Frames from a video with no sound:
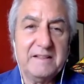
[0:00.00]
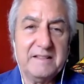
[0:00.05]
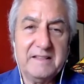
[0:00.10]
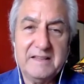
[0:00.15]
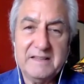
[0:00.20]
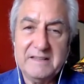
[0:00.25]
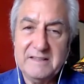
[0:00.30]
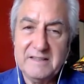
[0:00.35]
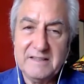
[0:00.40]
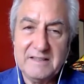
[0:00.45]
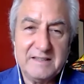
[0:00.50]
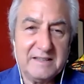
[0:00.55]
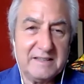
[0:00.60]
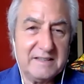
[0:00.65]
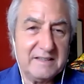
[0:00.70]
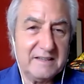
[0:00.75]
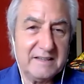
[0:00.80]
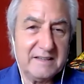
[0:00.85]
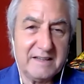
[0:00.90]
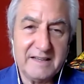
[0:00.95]
They did
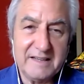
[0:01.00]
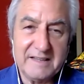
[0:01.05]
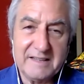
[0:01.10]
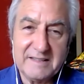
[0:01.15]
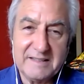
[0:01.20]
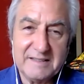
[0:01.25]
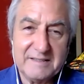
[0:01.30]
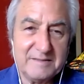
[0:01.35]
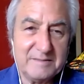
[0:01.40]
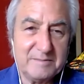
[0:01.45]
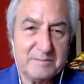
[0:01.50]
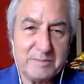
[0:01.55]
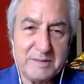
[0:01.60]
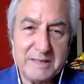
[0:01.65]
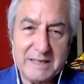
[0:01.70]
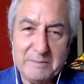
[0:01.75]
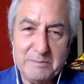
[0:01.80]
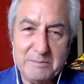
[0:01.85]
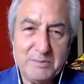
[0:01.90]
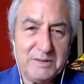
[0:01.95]
it like
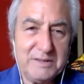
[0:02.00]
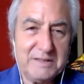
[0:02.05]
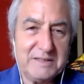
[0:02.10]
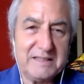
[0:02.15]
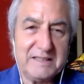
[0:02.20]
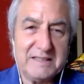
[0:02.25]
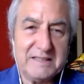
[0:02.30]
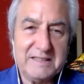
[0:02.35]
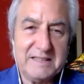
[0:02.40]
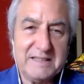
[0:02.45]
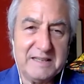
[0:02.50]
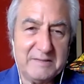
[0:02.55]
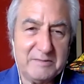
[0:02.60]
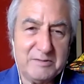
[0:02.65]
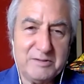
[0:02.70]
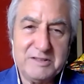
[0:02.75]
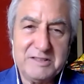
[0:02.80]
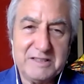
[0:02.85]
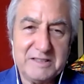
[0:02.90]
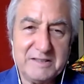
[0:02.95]
playbook. They did
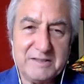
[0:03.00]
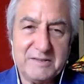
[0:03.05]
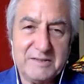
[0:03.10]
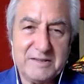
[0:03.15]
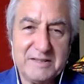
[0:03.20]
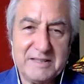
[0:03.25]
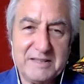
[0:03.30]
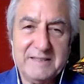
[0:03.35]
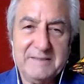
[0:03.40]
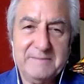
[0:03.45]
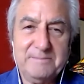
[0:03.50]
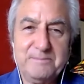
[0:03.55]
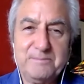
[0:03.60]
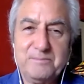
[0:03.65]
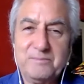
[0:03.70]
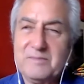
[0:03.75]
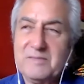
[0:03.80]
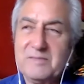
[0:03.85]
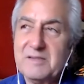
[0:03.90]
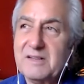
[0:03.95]
every single thing,
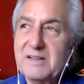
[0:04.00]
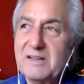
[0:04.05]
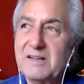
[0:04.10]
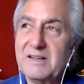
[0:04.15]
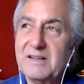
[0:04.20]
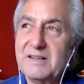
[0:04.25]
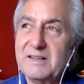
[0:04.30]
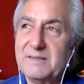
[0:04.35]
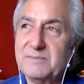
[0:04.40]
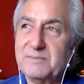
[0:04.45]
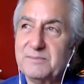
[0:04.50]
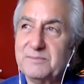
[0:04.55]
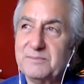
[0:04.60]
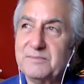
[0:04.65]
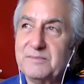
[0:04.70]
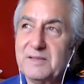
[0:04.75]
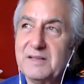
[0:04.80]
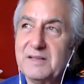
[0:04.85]
and